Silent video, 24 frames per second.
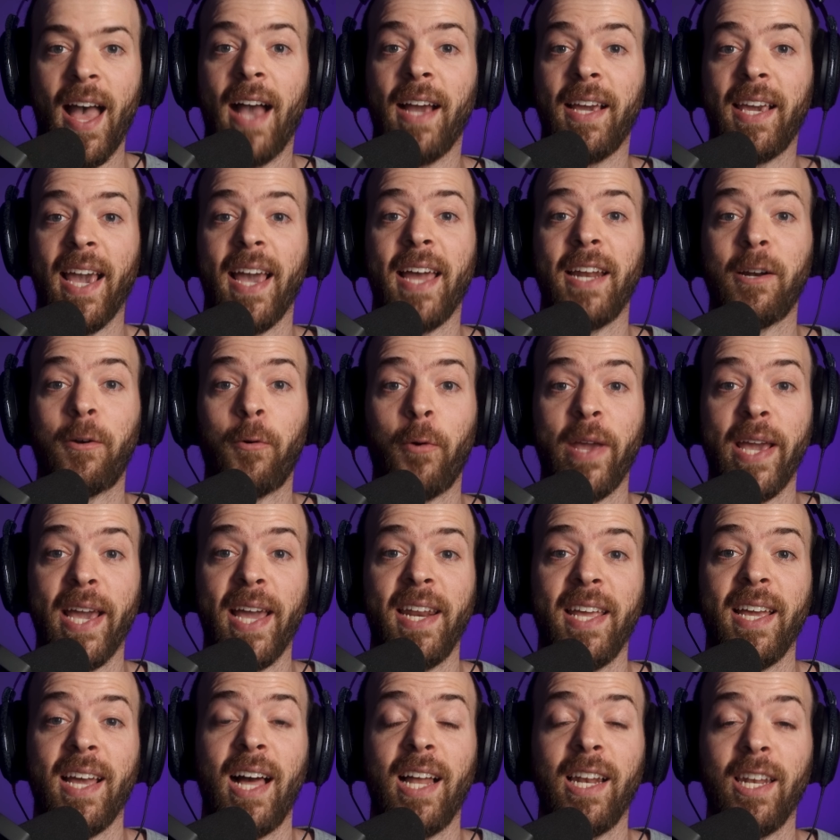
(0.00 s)
Again,
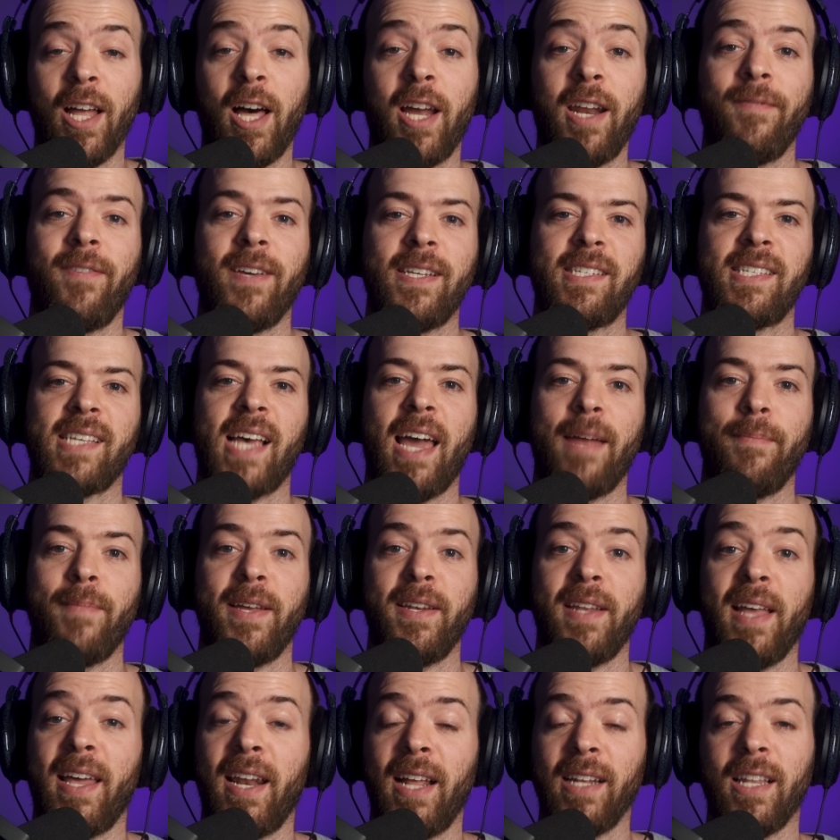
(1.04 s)
creating a lot of
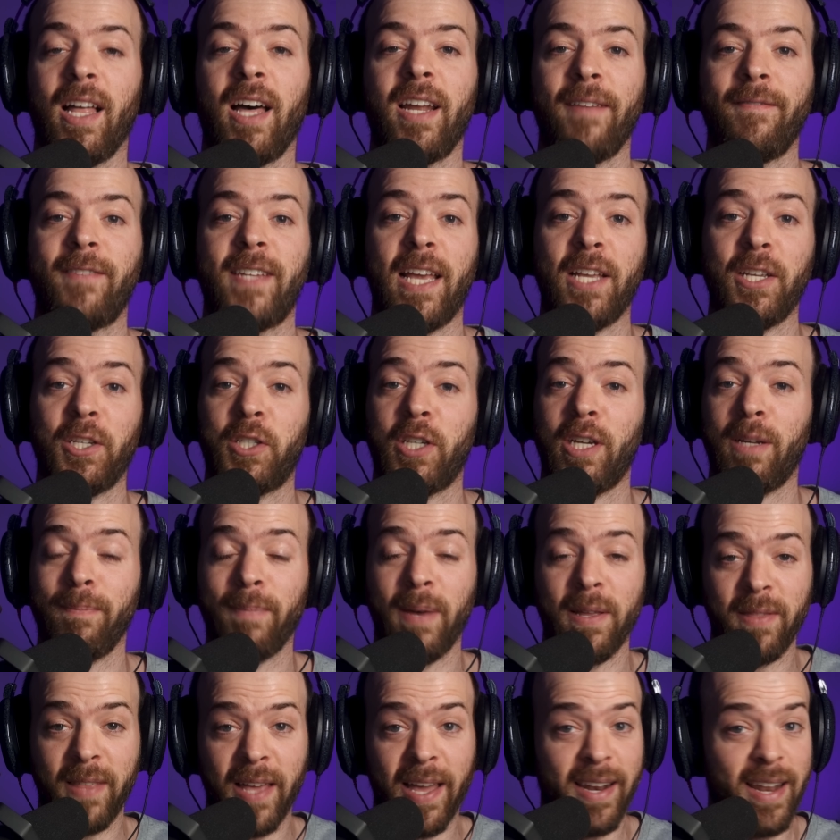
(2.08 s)
excitement and a lot of tension,
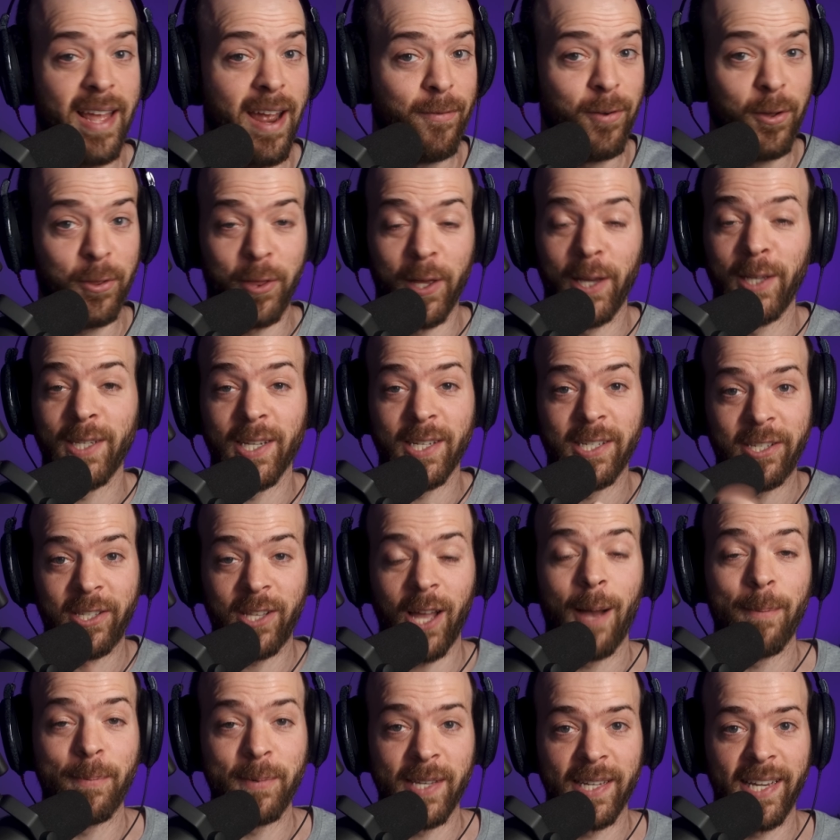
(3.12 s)
but then everything just
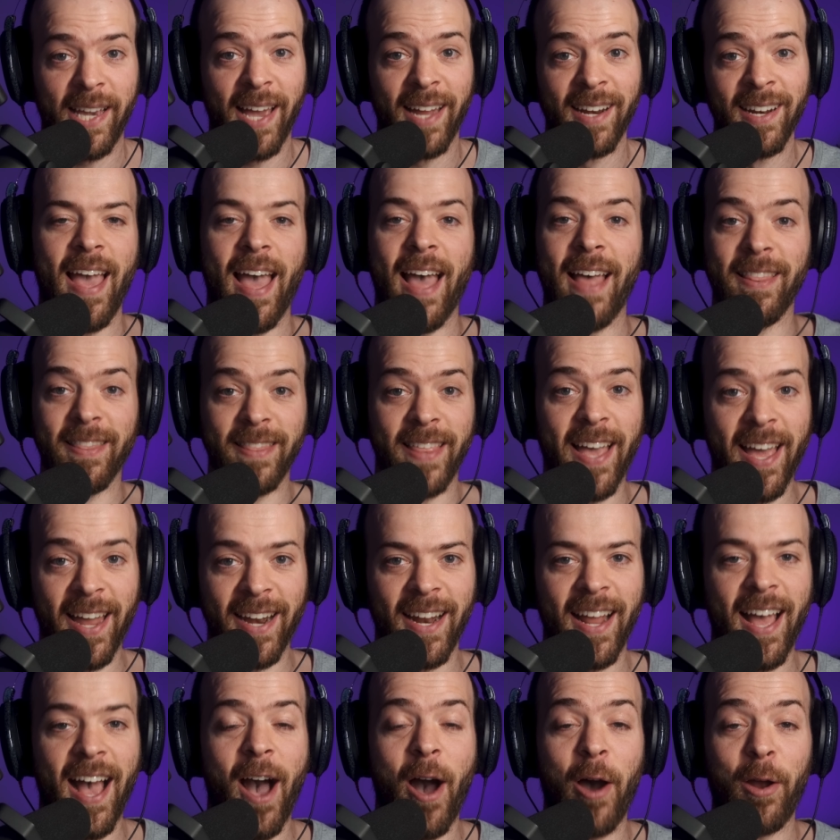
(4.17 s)
stops again. And
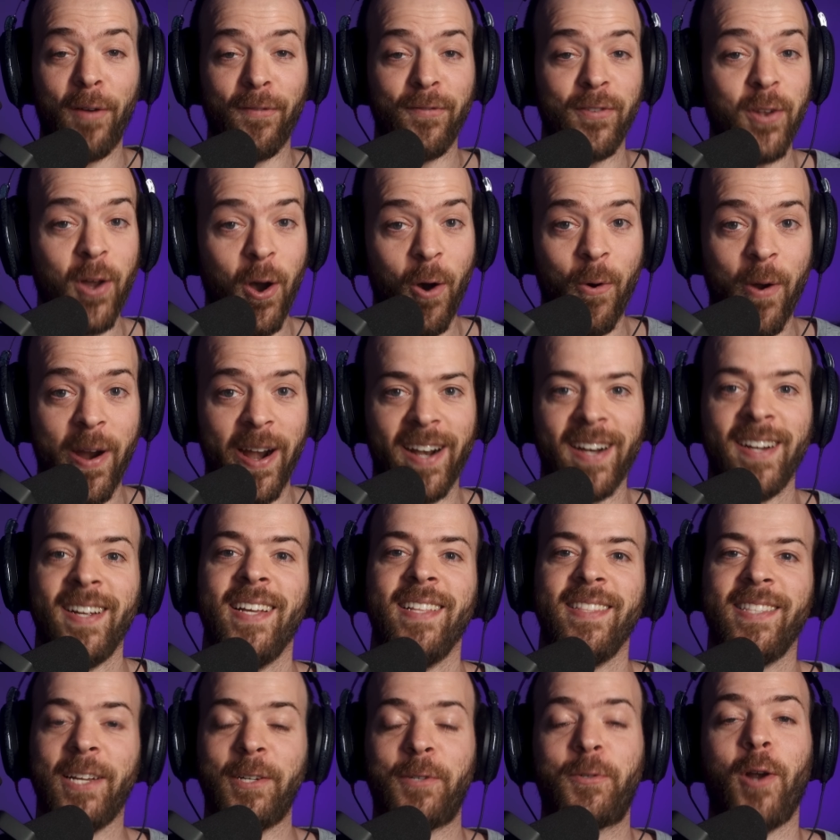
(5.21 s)
then out of nowhere,
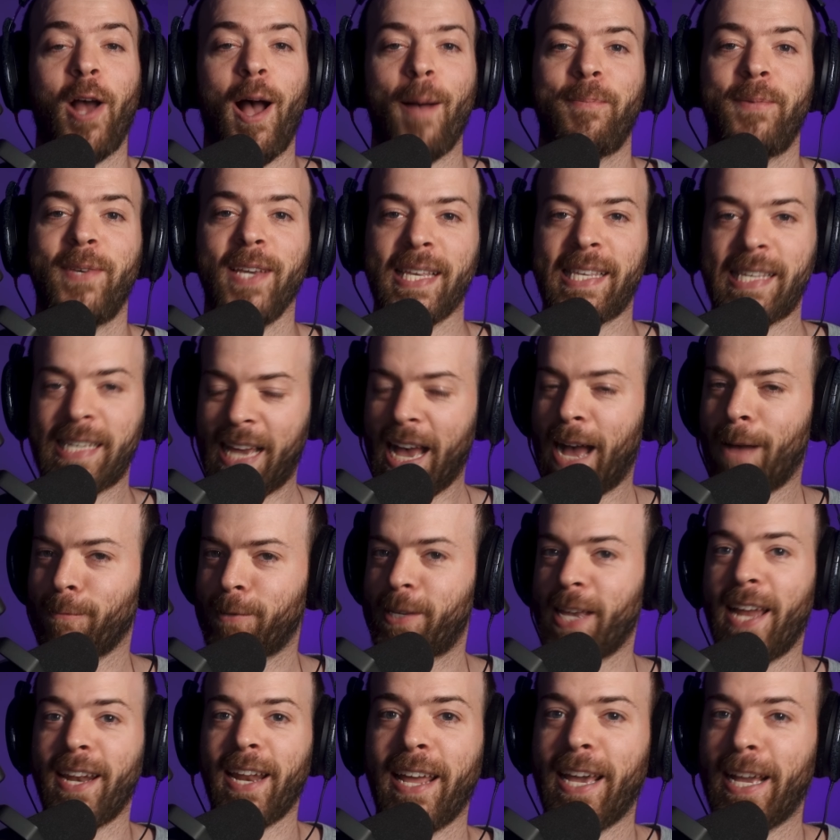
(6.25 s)
the drop just
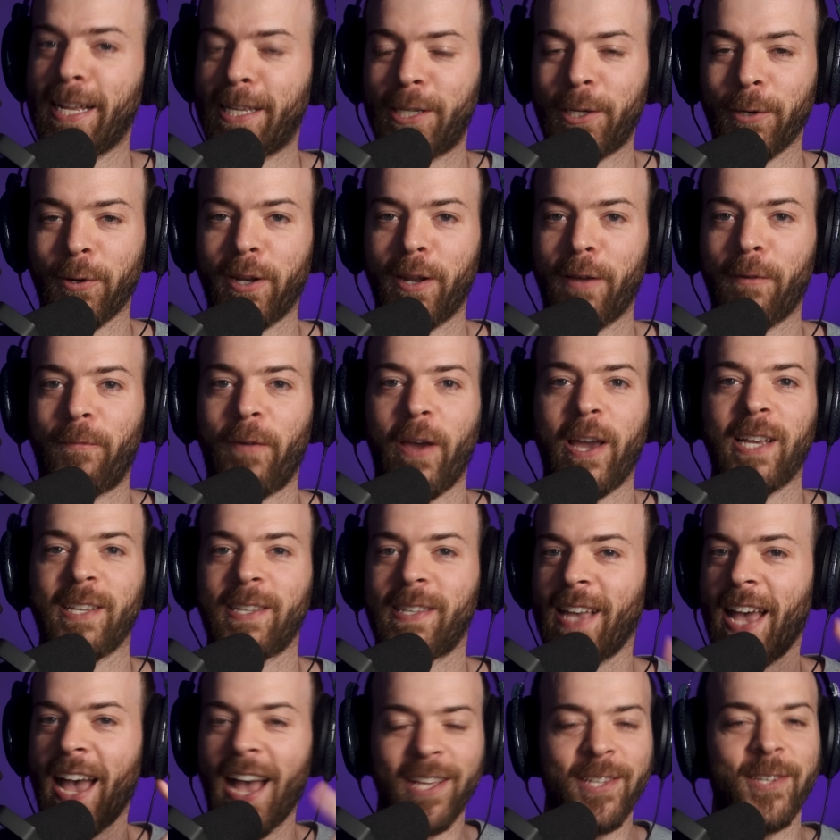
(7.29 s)
comes and hits you in the
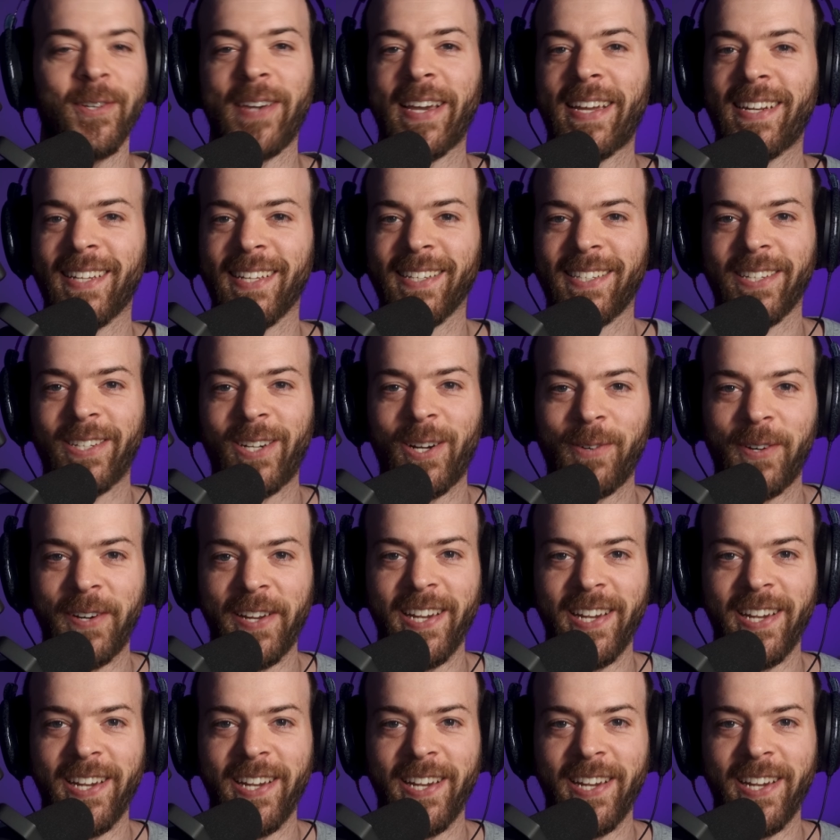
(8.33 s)
face, as you can listen over